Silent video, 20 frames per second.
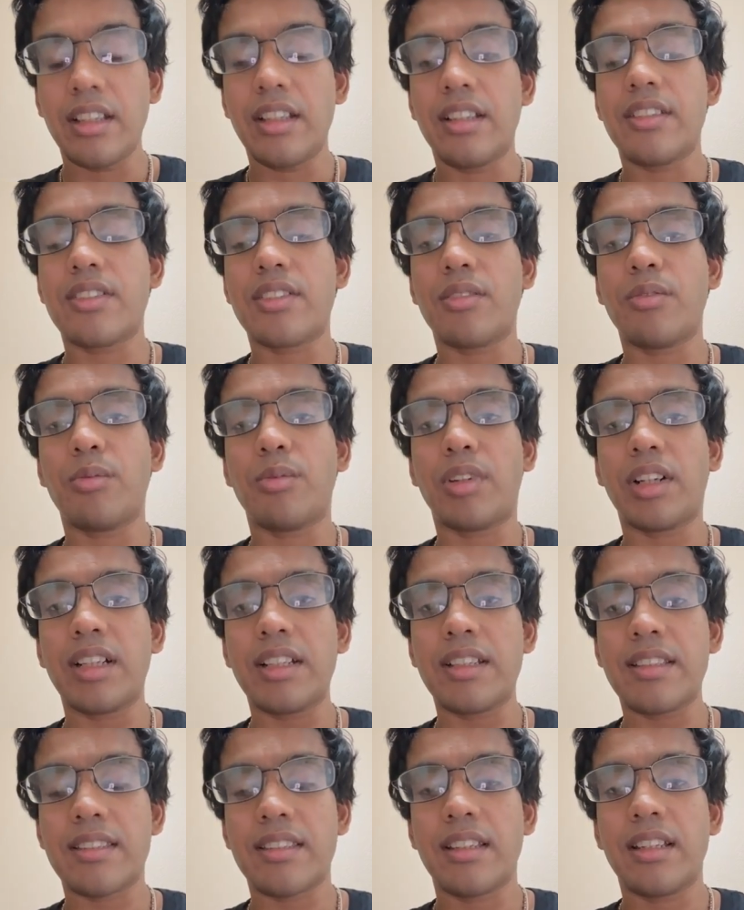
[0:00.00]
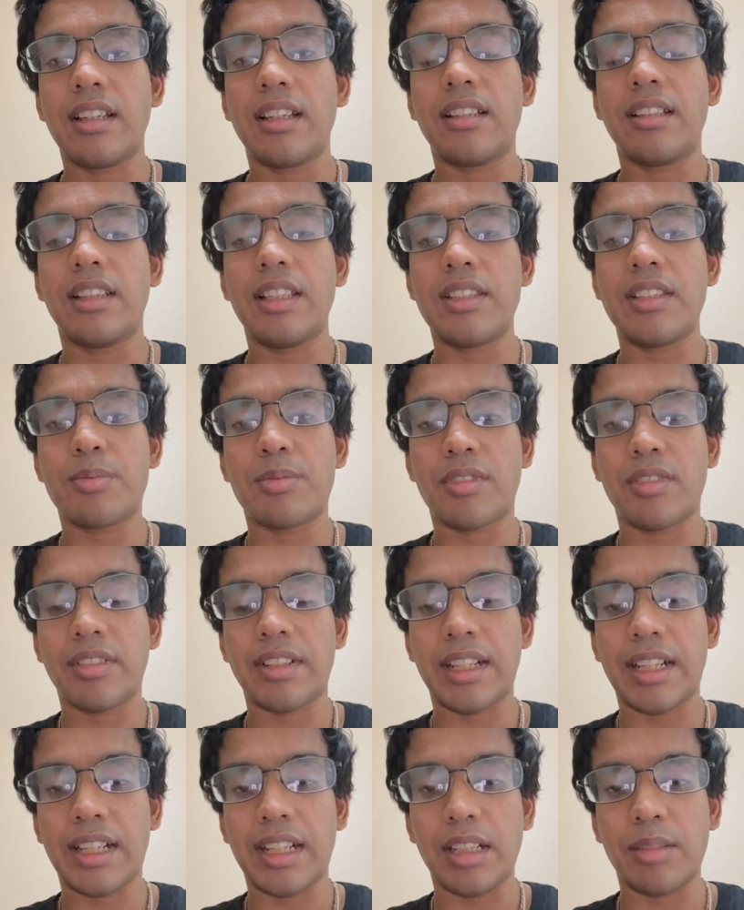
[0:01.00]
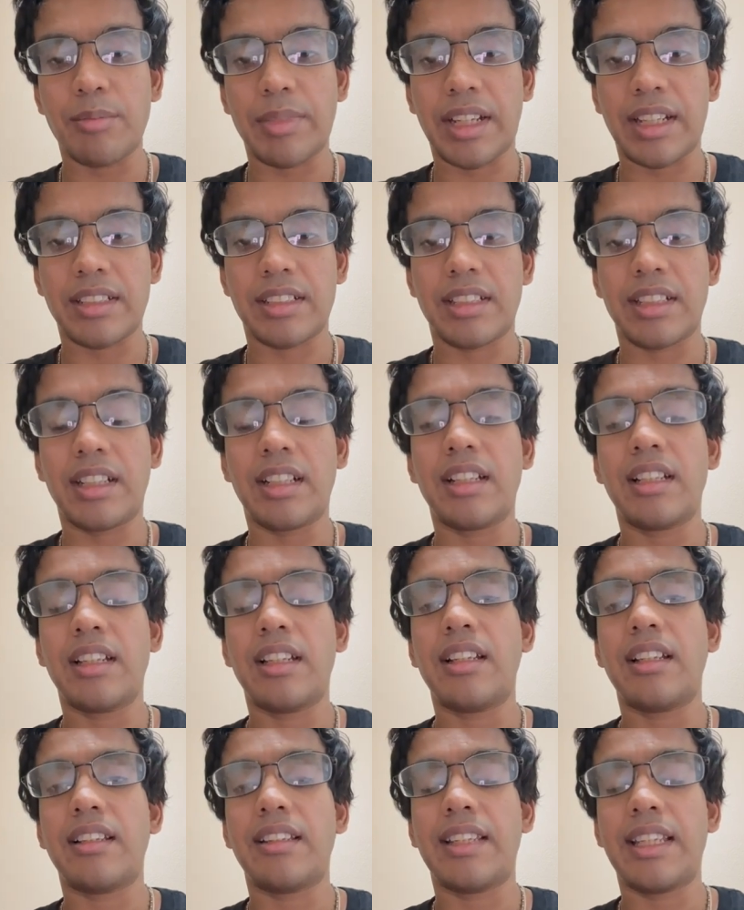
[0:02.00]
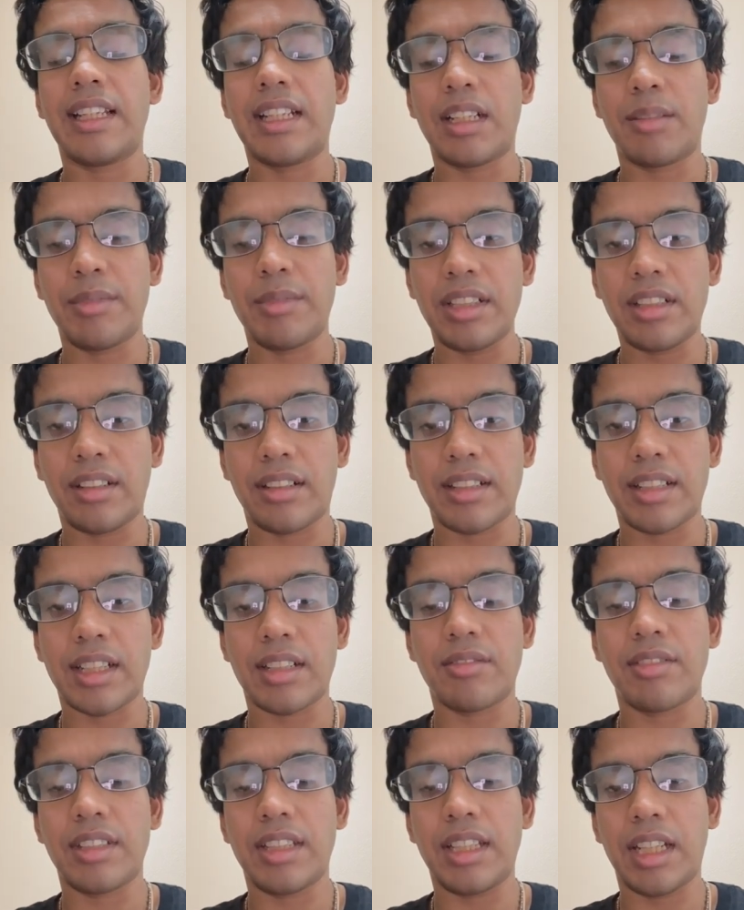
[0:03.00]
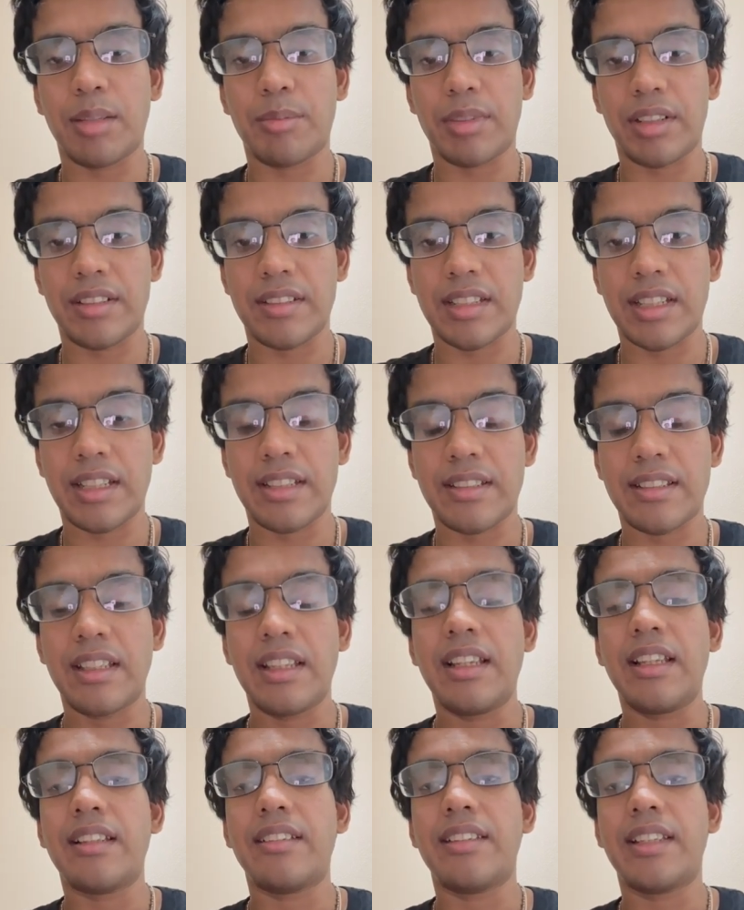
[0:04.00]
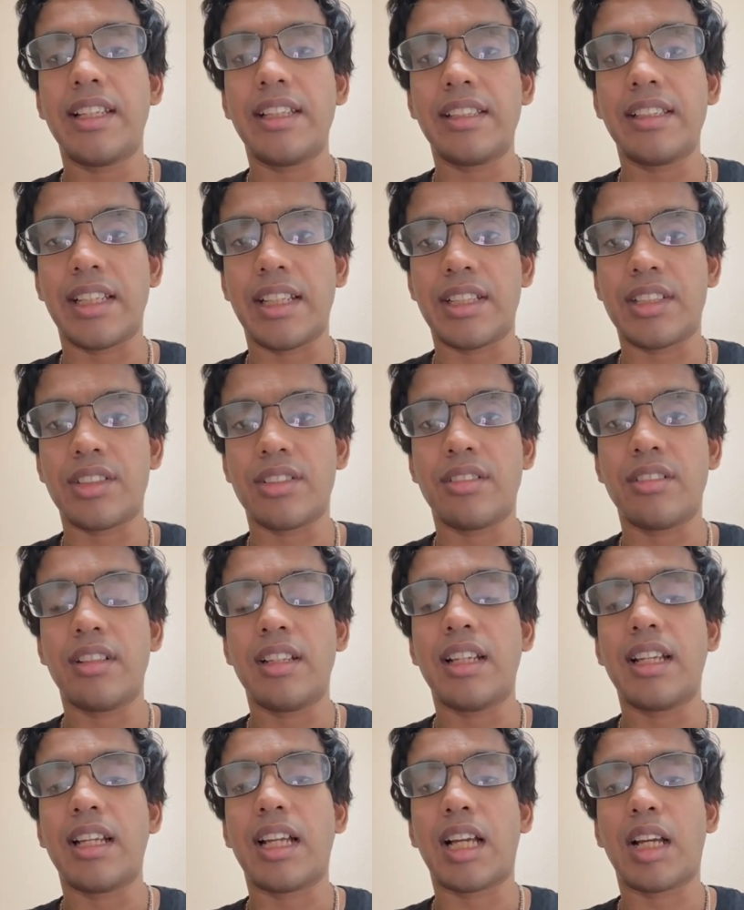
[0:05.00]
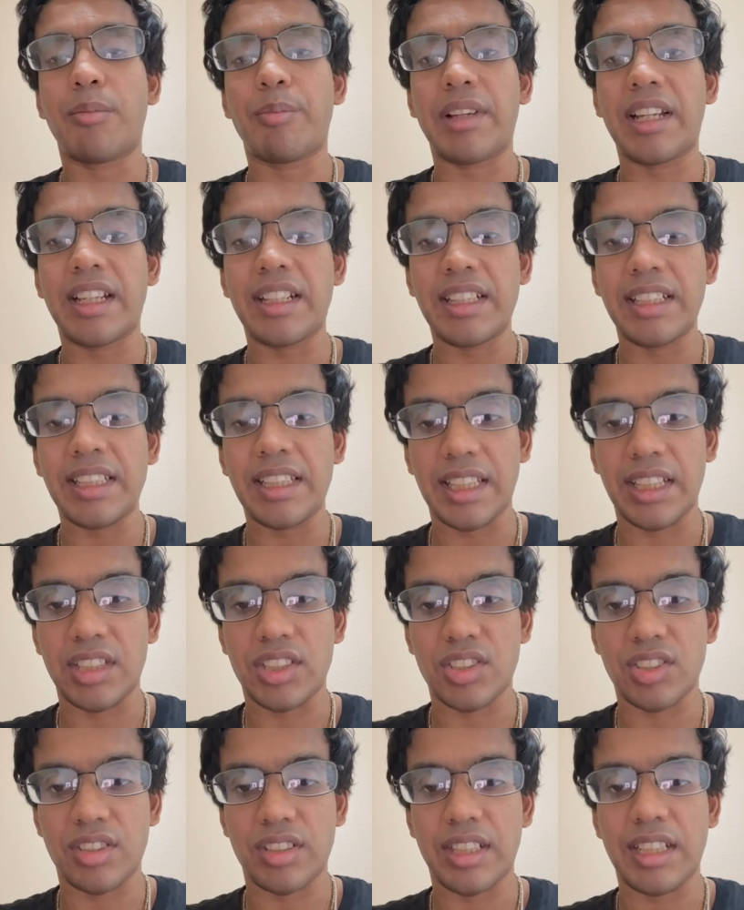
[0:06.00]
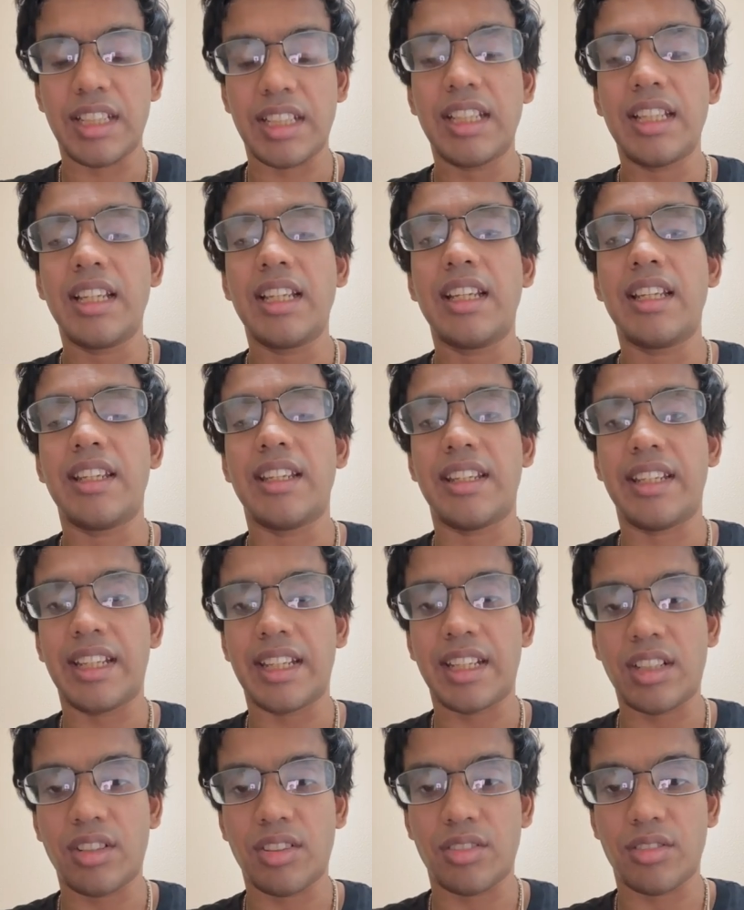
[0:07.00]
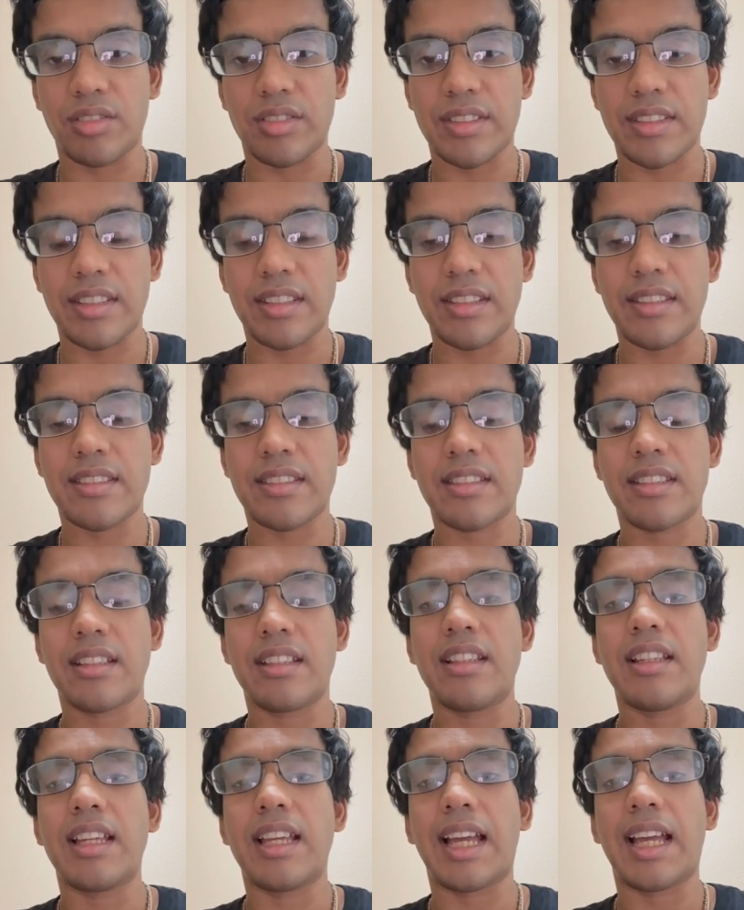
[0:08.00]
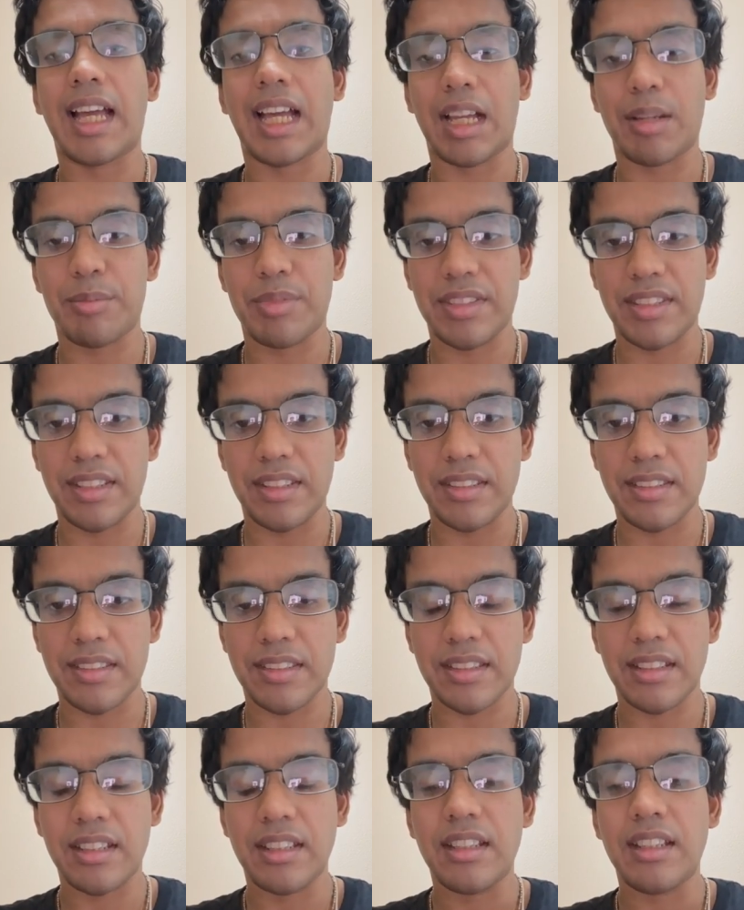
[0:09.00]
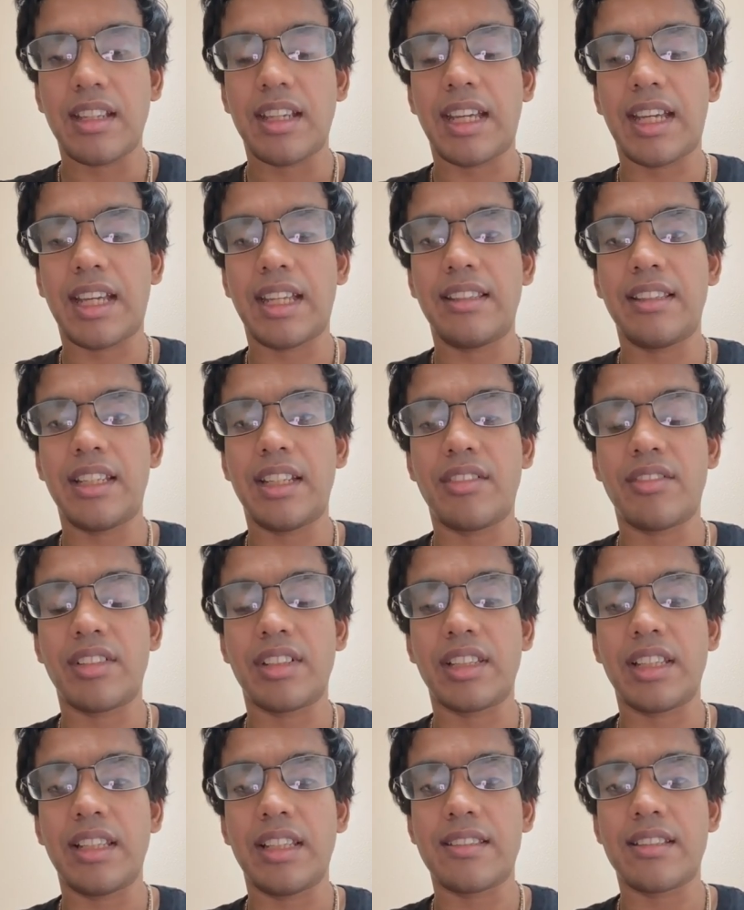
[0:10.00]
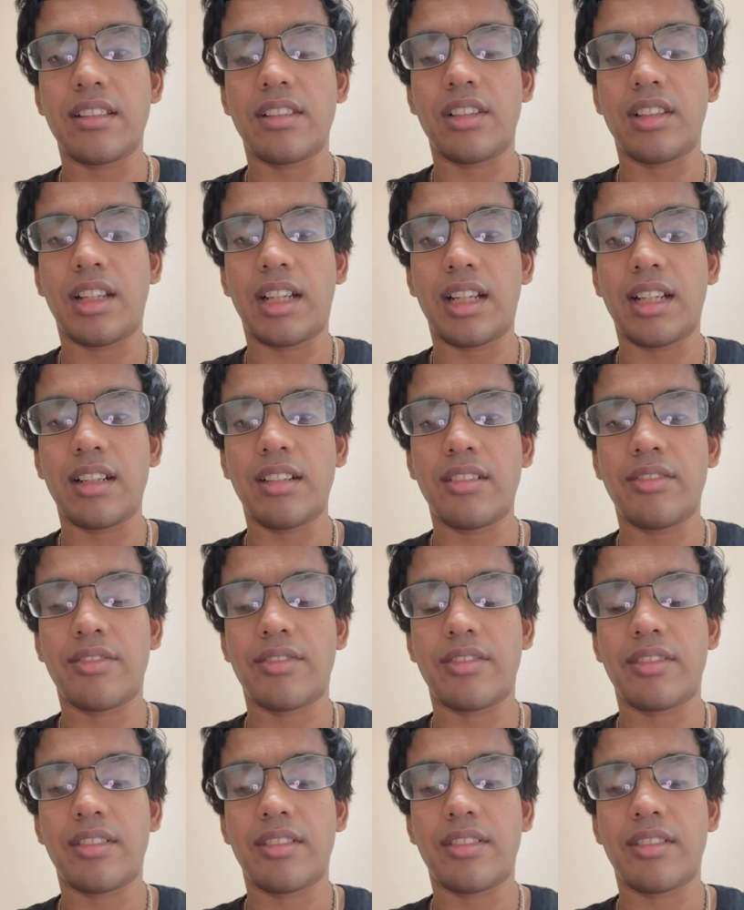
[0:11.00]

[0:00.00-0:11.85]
So once these prokaryotic bacteria, they come in contact with the hepatocytes, they lead to hepatic injury, necrosis, abscess, and they release a lot of